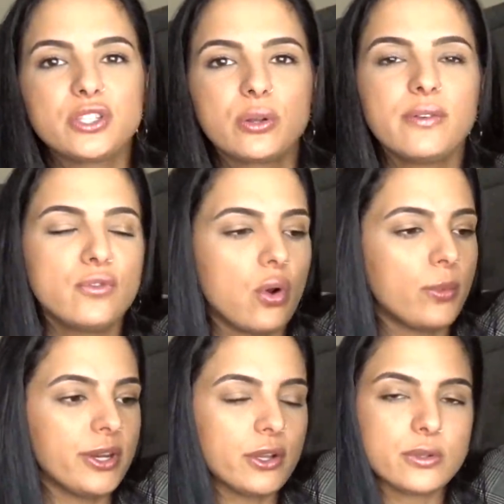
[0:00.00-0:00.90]
It's sort of
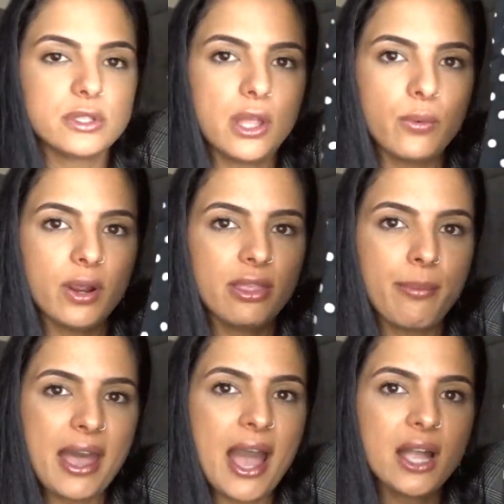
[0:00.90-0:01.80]
normal and it goes lower in the
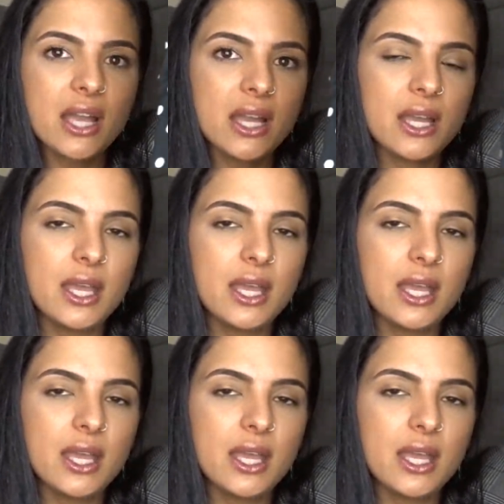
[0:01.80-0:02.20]
back.